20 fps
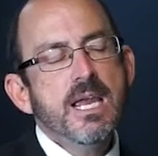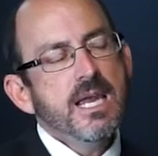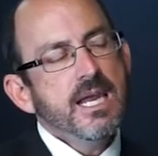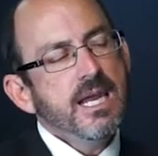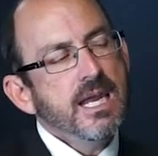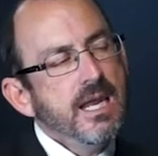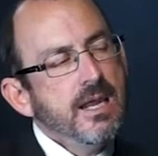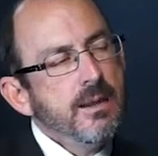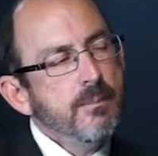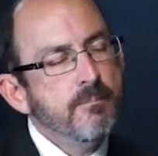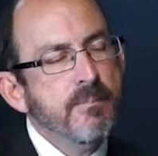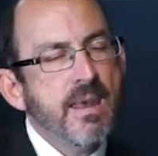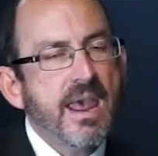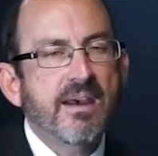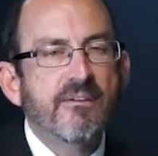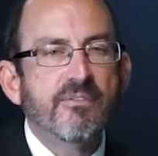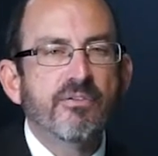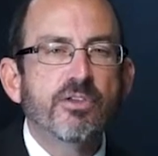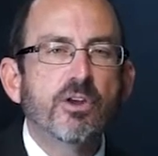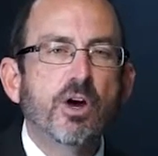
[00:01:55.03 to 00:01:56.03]
He may
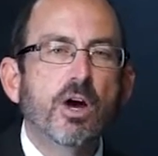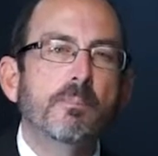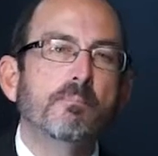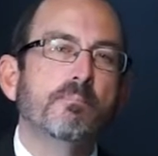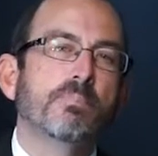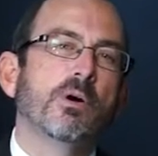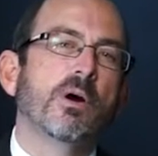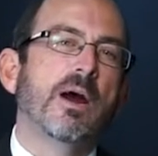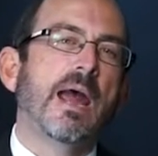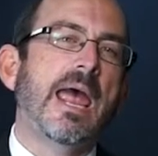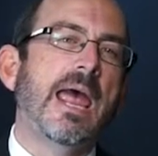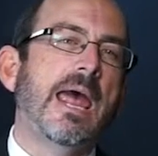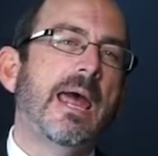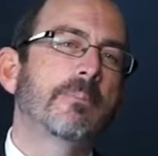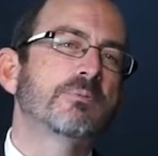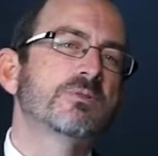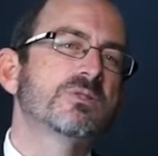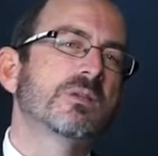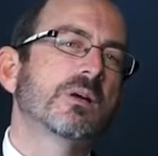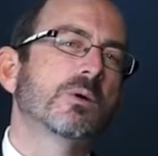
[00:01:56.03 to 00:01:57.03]
have thought
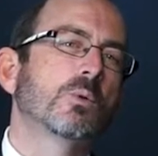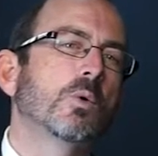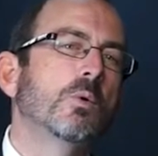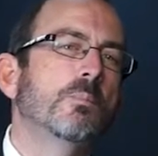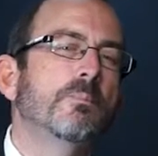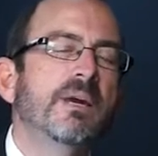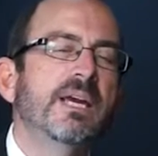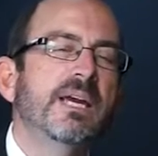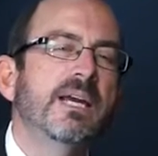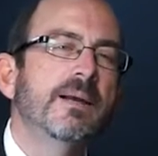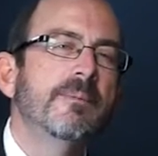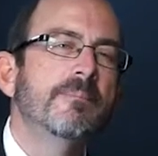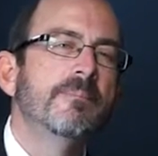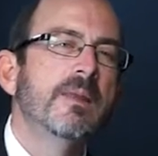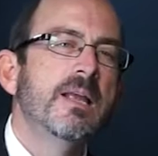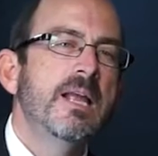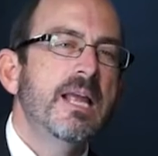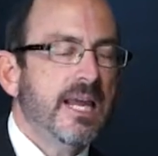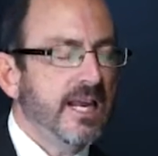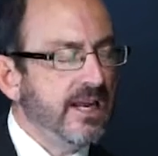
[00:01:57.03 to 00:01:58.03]
perhaps there will be.
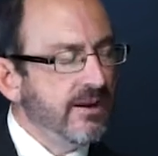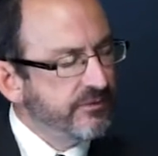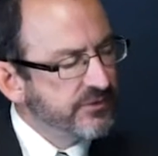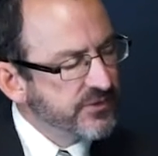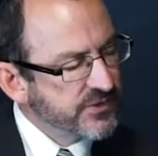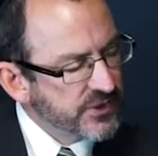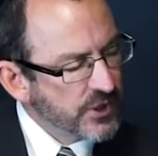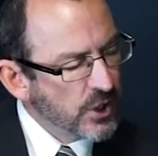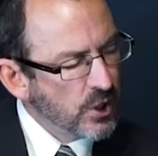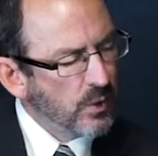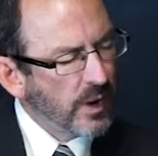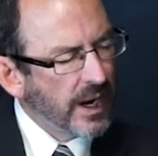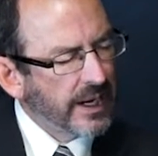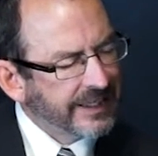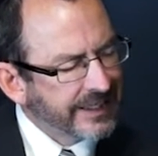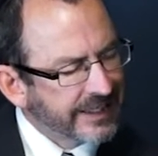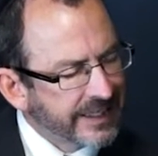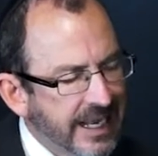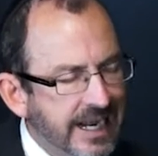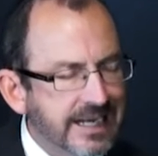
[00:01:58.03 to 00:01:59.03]
If so,
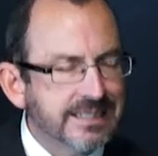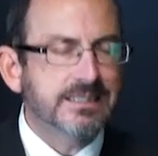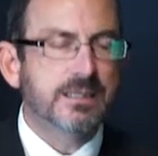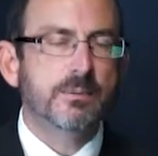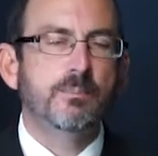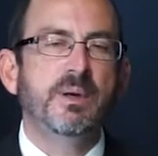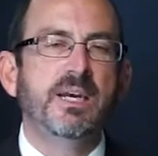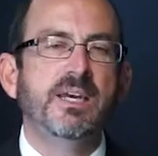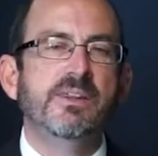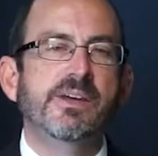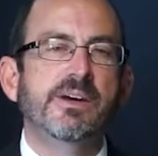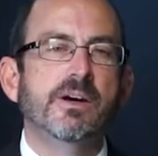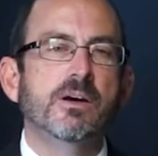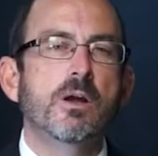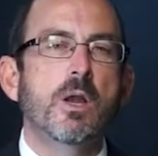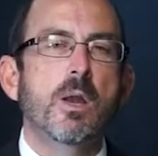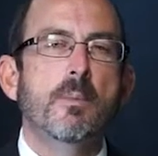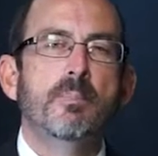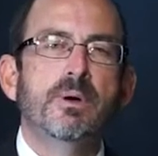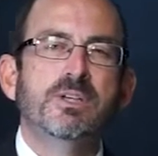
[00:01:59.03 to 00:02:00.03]
I'd like to be
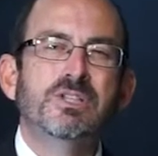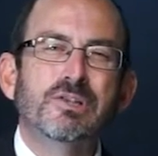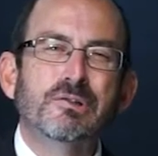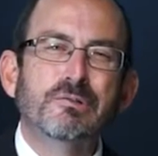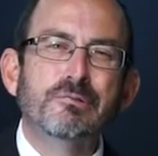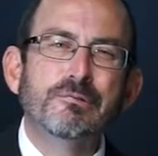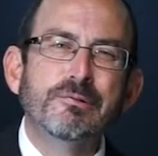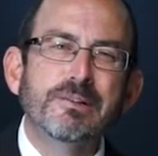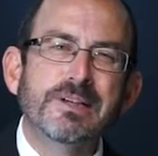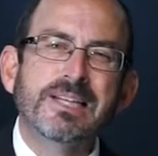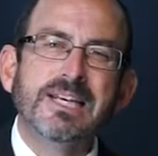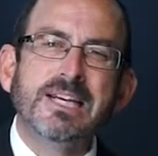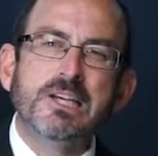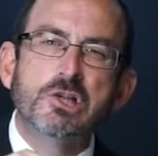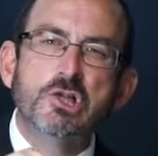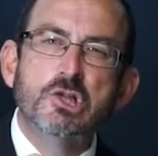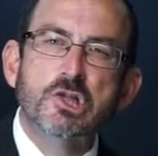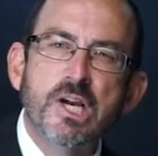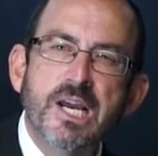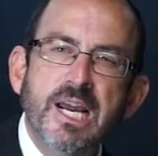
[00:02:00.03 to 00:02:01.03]
there, but to really
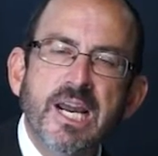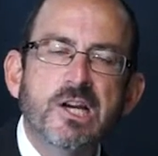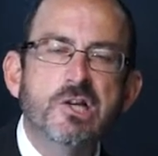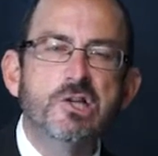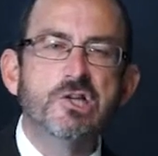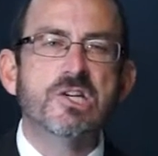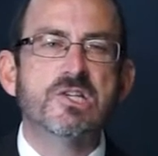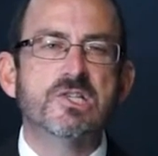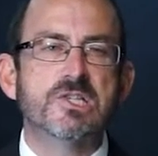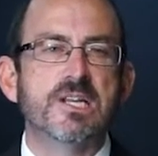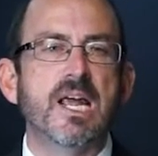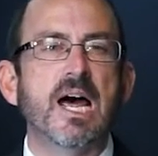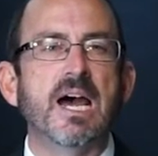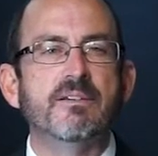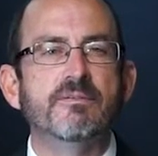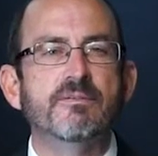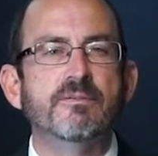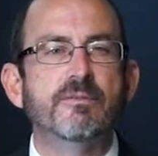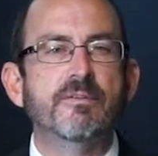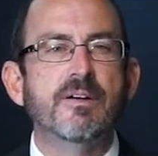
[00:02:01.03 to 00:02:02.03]
change his
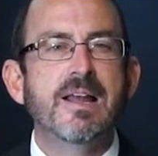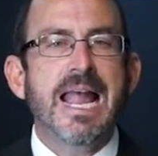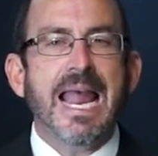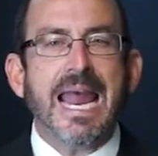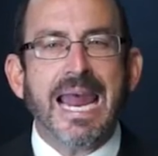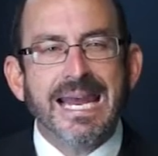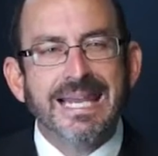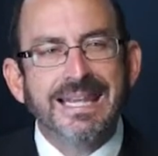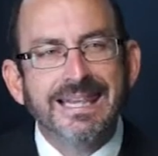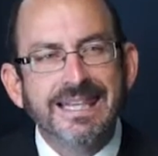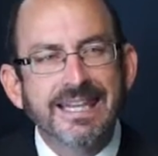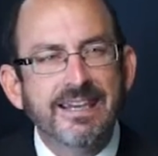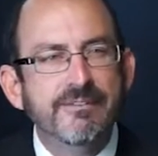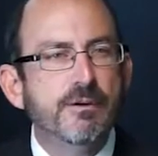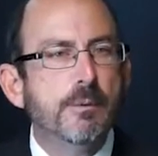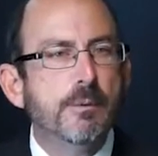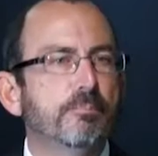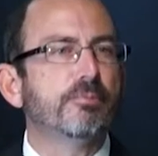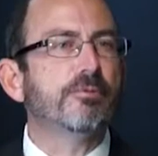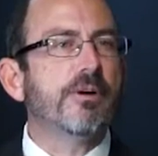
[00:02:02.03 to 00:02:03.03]
life and live
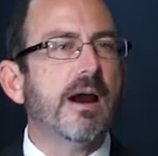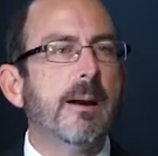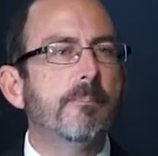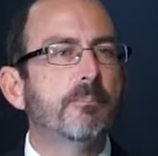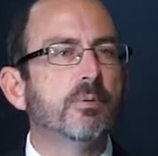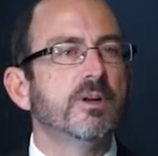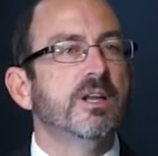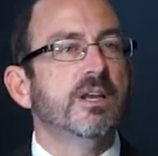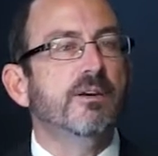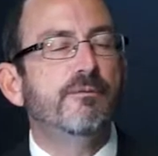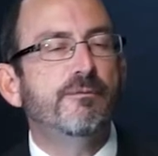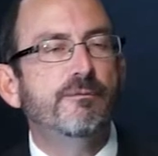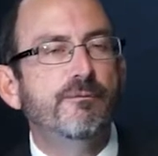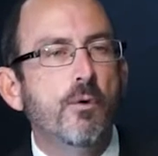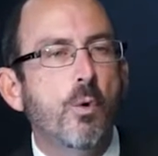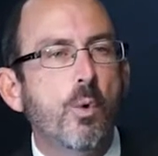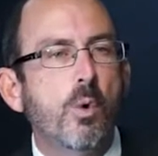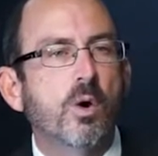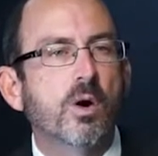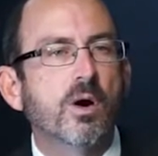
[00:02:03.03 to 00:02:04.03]
properly
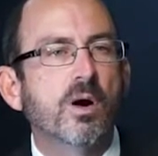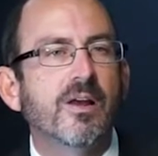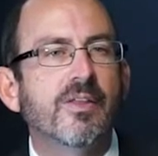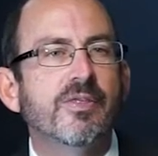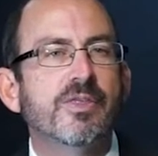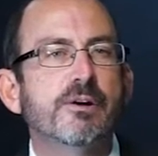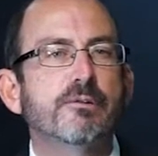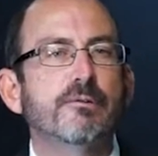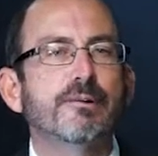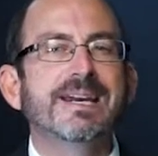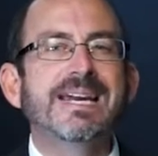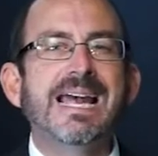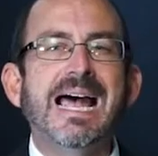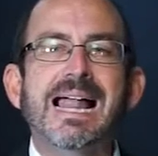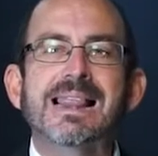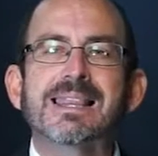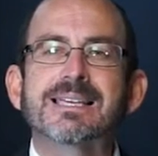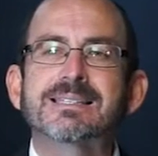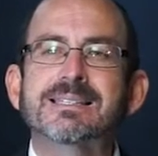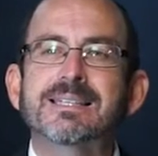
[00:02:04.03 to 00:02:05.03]
for the
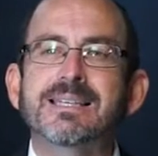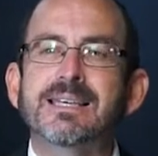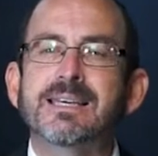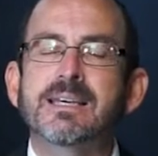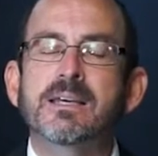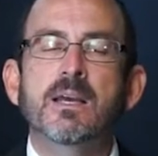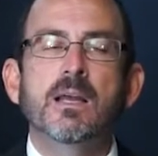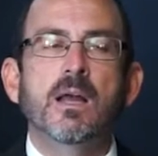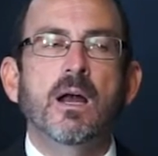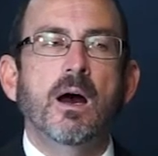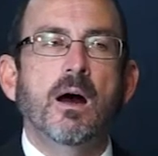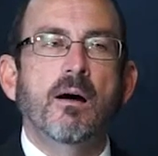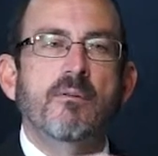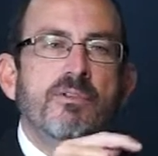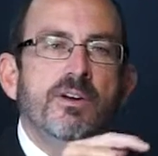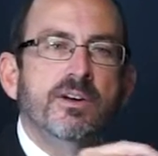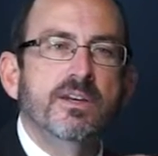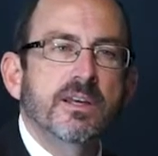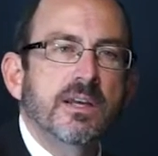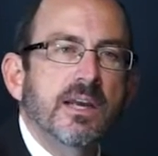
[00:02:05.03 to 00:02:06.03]
reality of
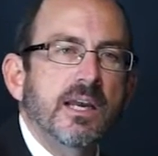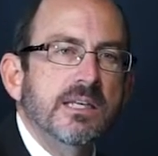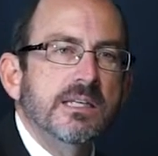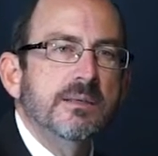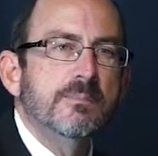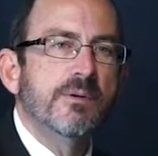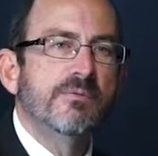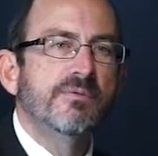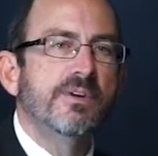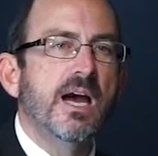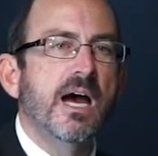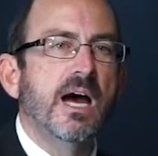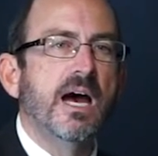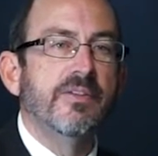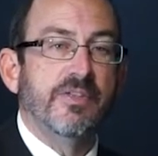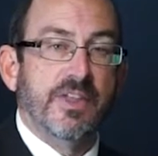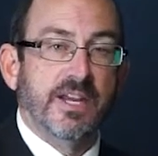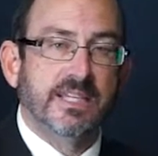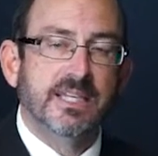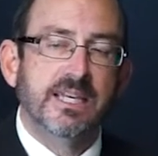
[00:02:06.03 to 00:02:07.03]
the kingdom of
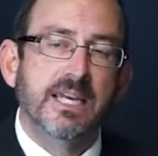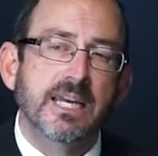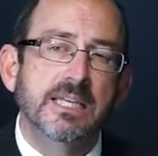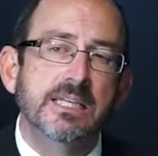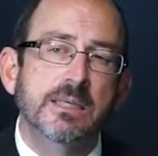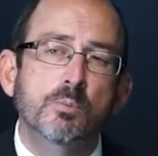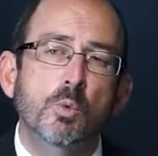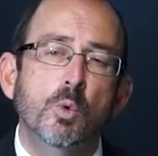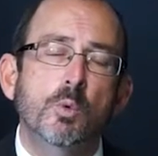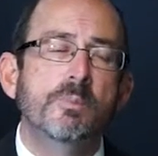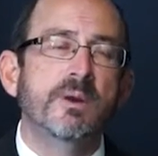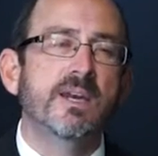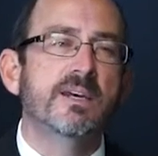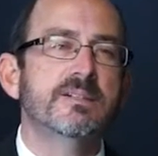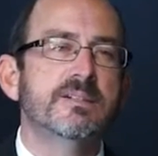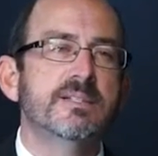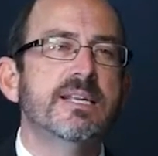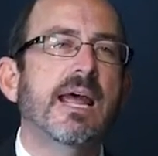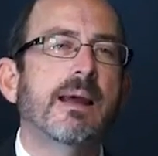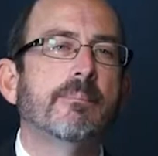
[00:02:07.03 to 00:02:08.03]
God, that kingdom will be
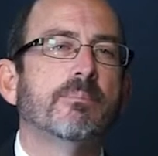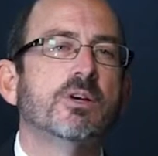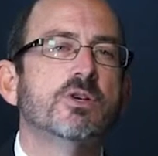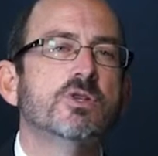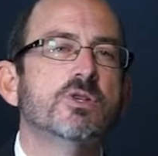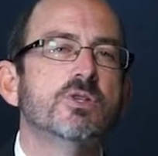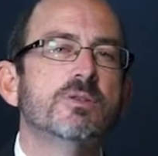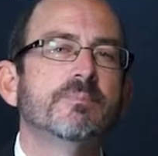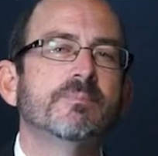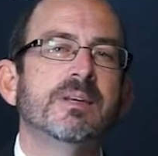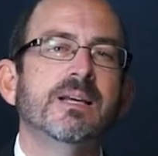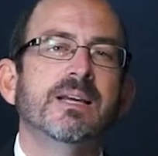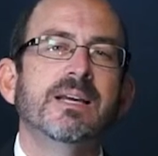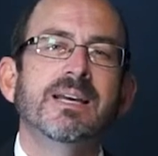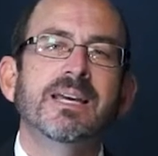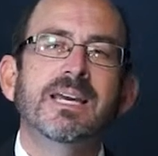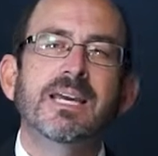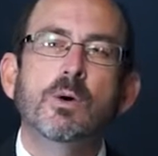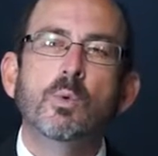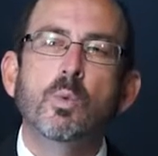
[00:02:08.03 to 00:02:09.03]
established.
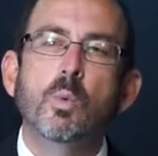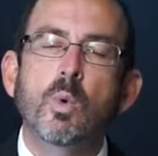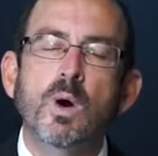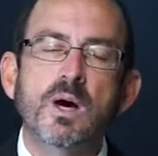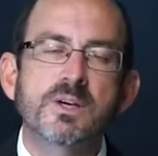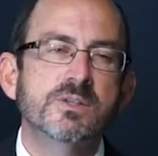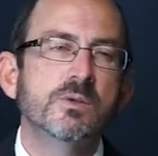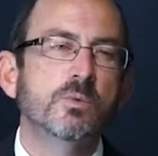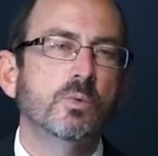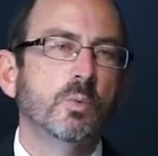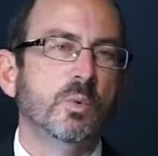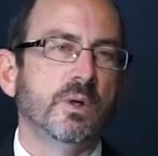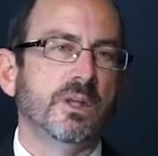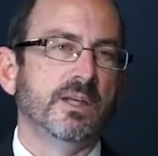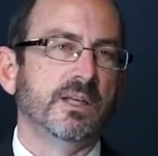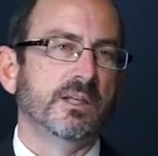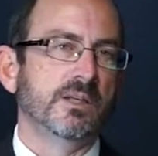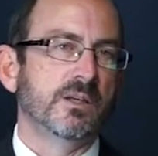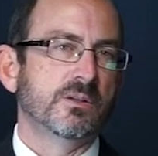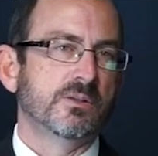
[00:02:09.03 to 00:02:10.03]
He wasn't
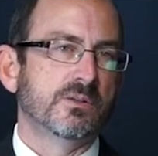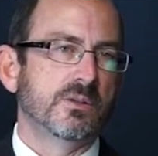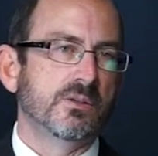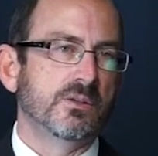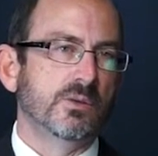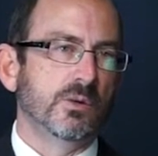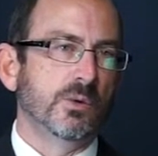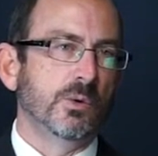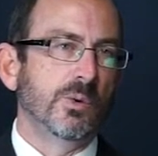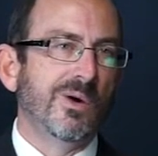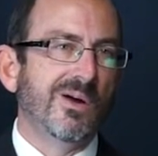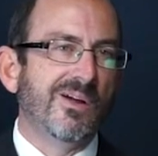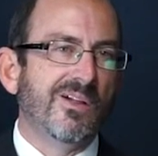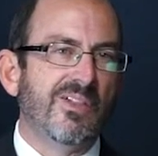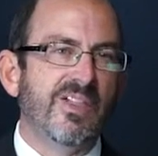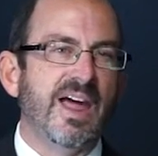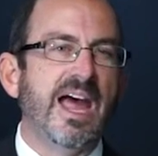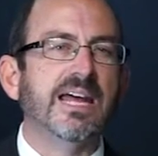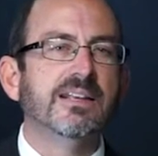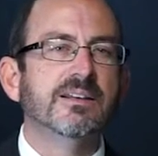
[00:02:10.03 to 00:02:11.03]
willing to do
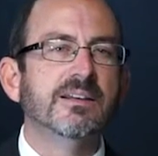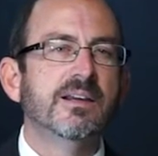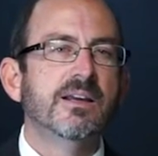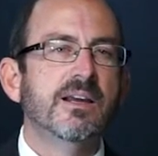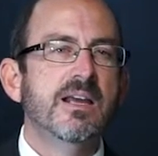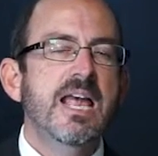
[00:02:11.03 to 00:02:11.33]
that.